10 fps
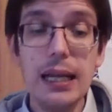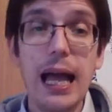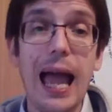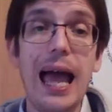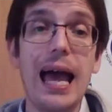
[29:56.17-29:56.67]

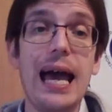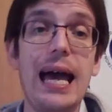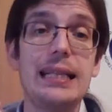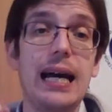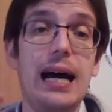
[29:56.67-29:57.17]

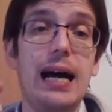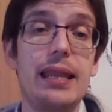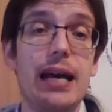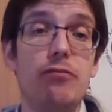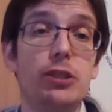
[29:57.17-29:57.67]
and
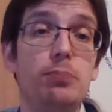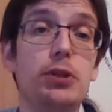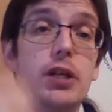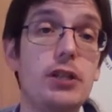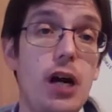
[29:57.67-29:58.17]
that was
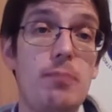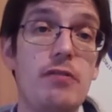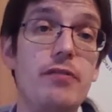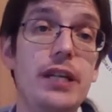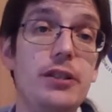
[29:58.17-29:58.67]
put on top
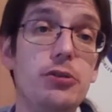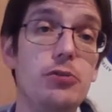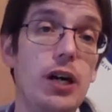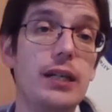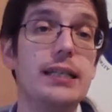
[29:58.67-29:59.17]
of the V2
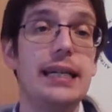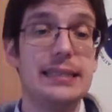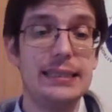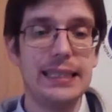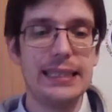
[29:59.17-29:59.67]
rocket
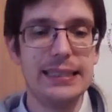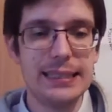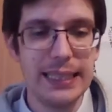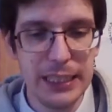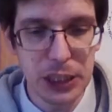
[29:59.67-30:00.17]
as a second
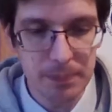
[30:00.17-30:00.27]
stage.